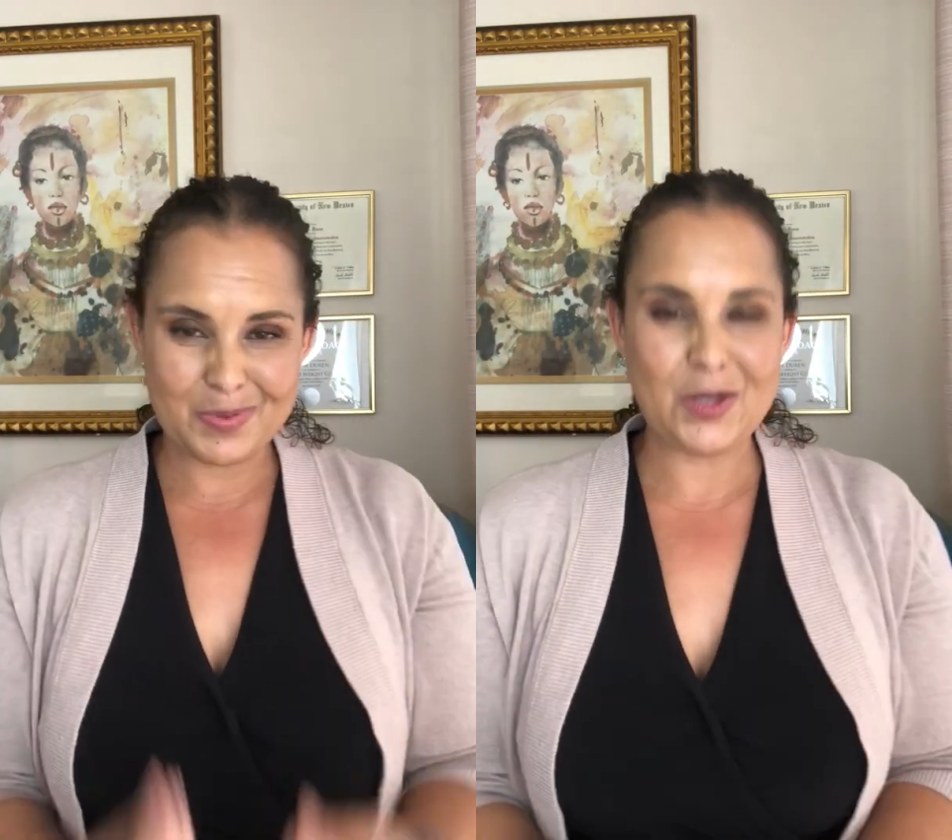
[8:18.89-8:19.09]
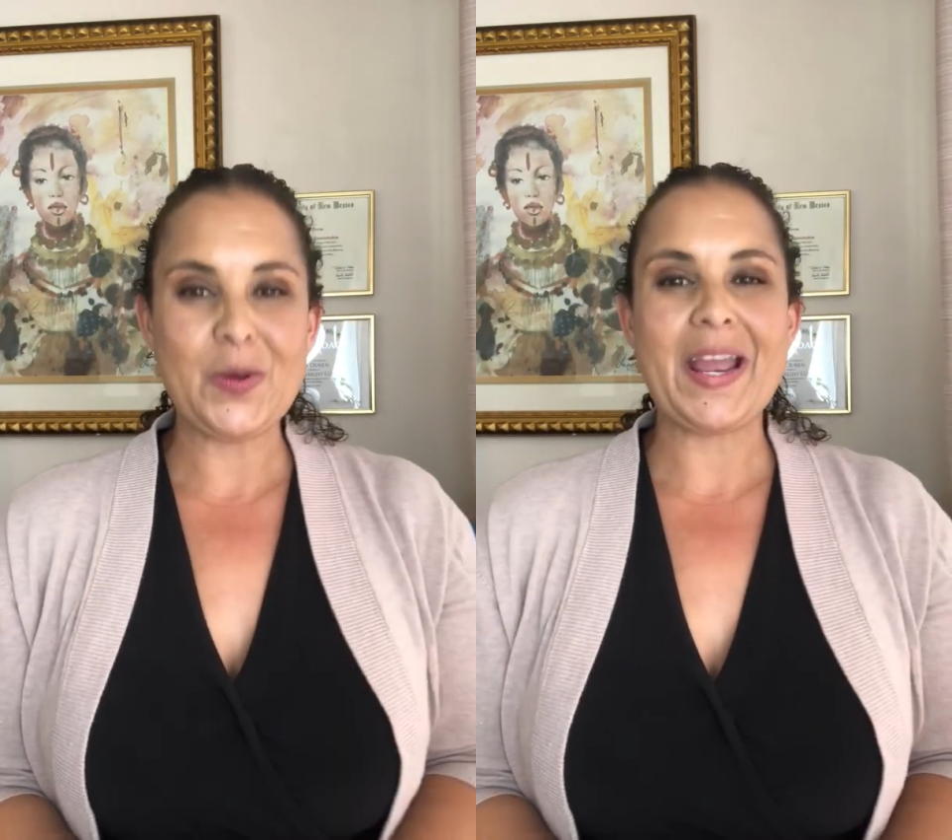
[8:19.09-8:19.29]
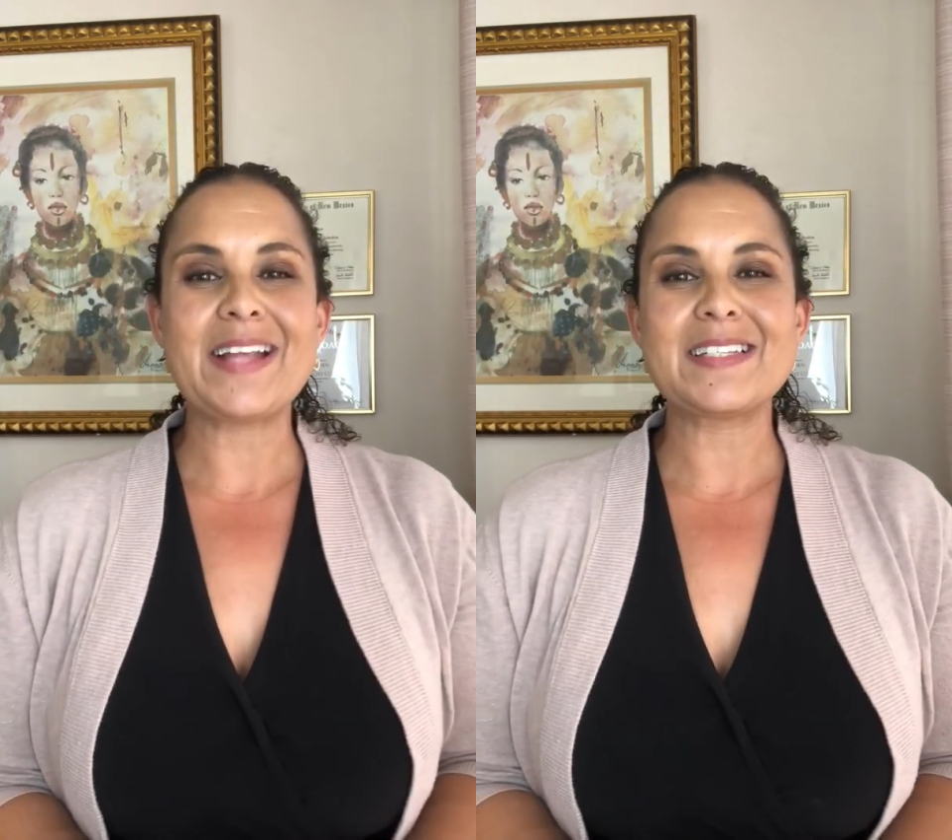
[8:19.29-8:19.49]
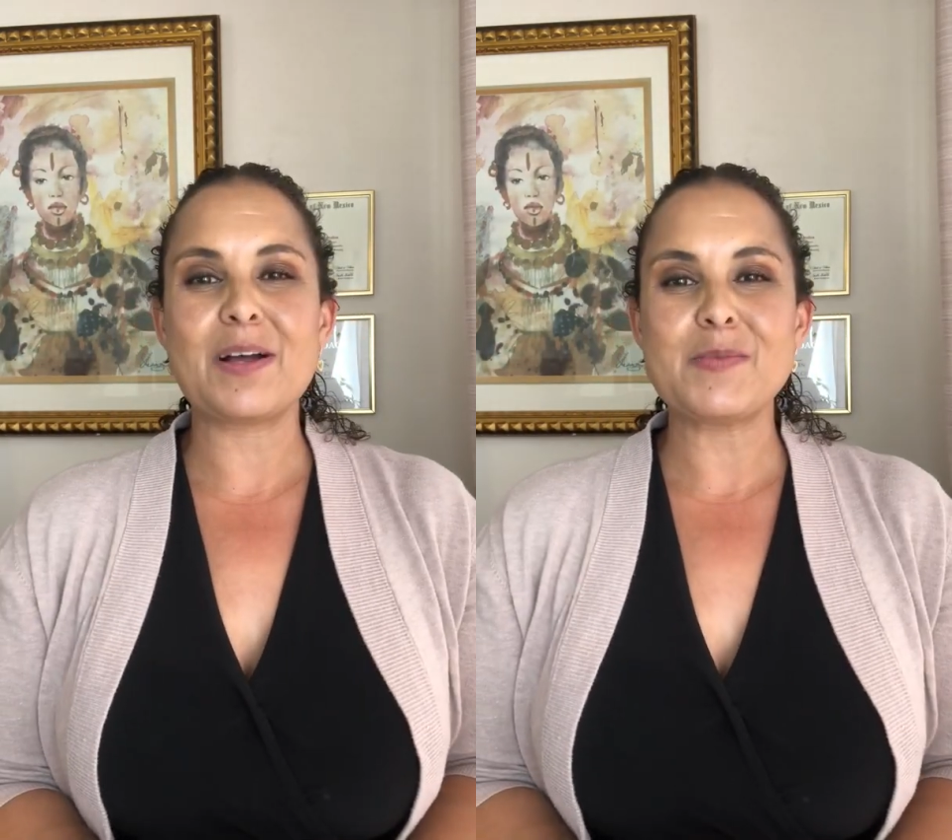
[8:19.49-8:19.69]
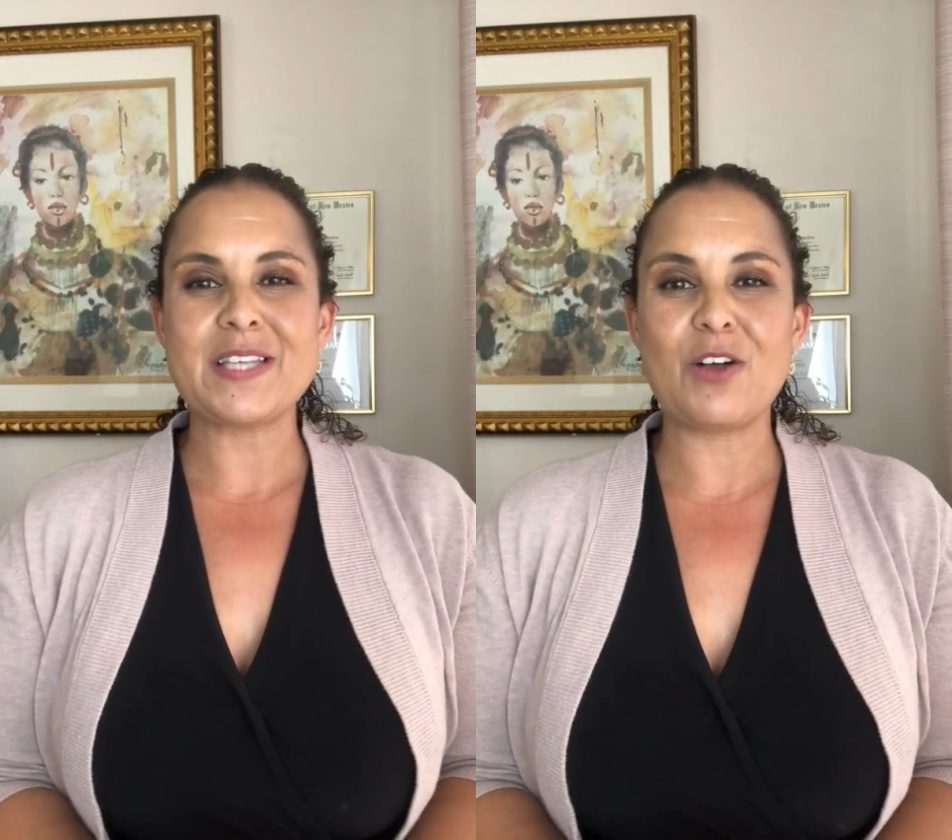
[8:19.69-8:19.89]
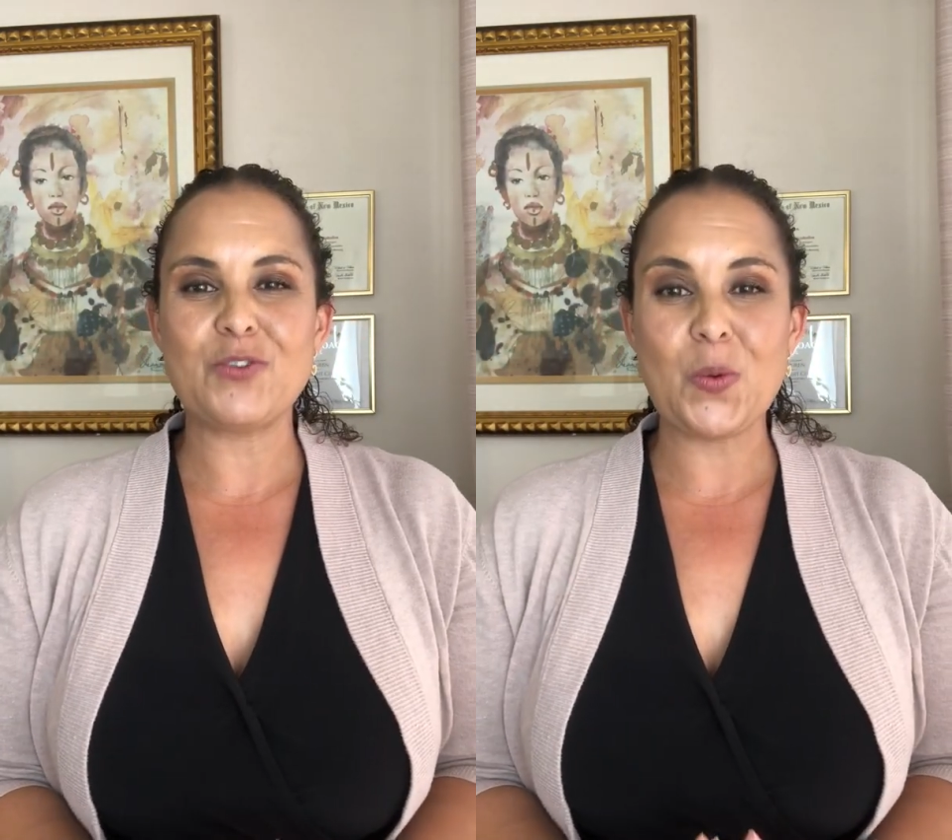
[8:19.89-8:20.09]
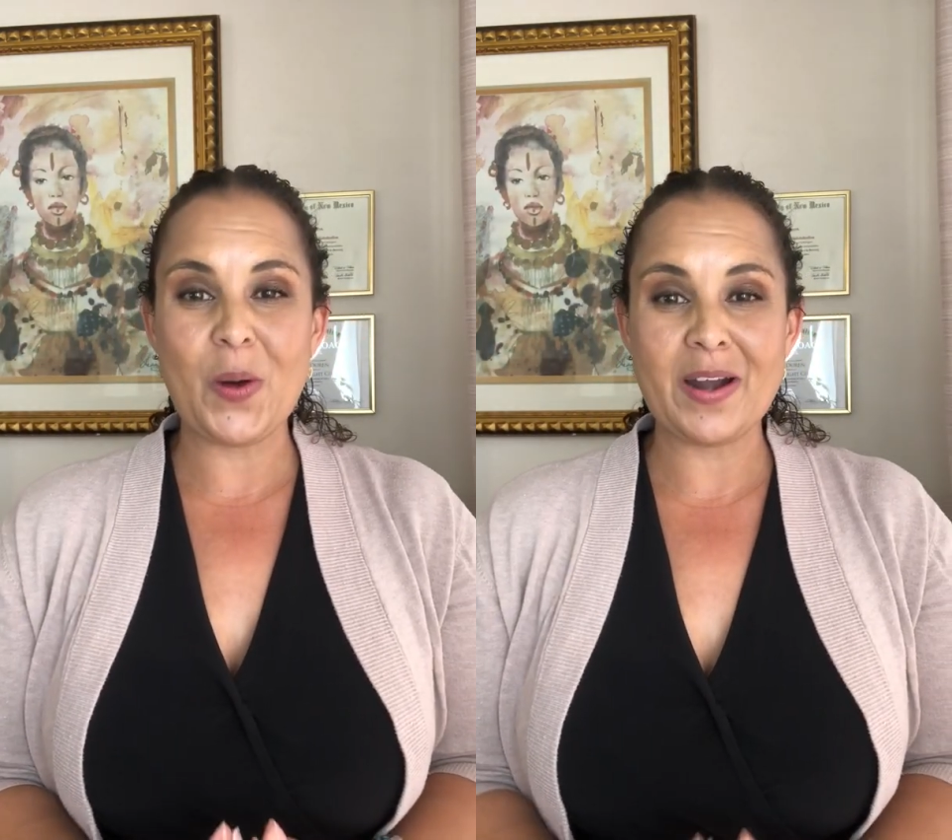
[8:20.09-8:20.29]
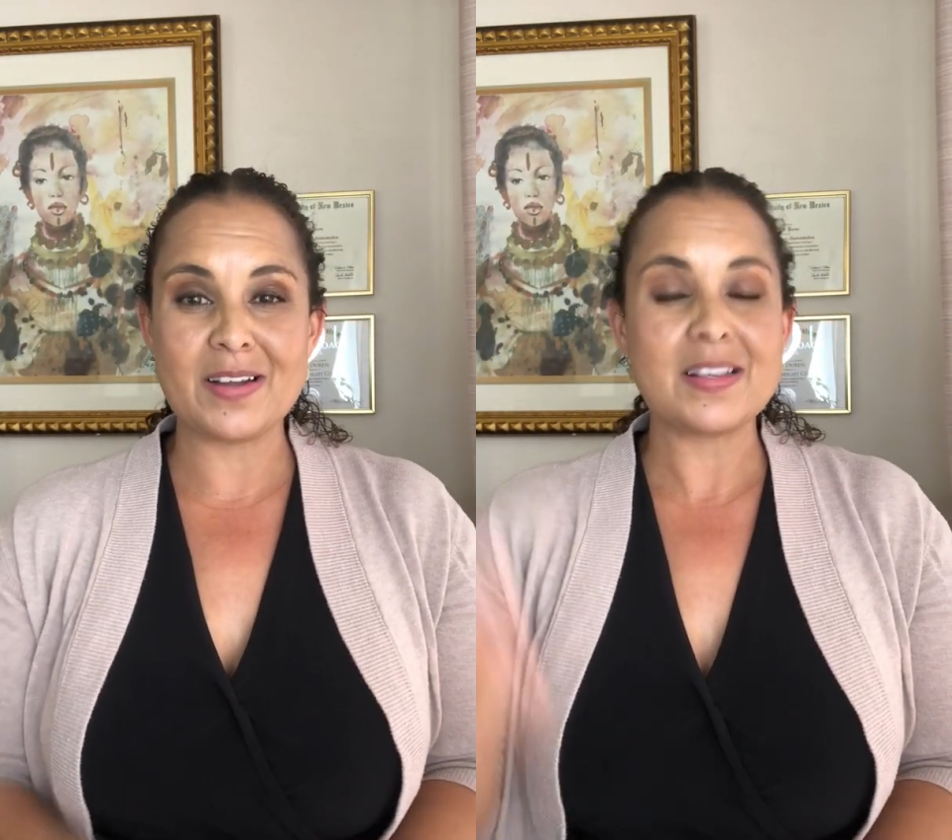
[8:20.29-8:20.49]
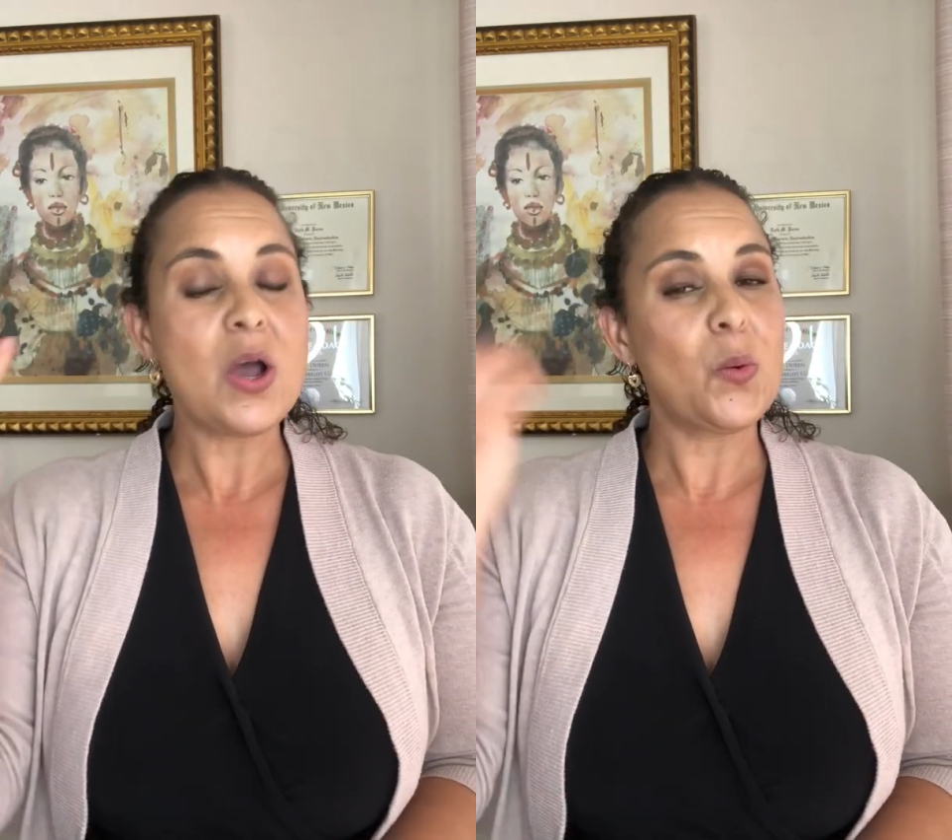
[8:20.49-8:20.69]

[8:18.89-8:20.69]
Create some self-awareness,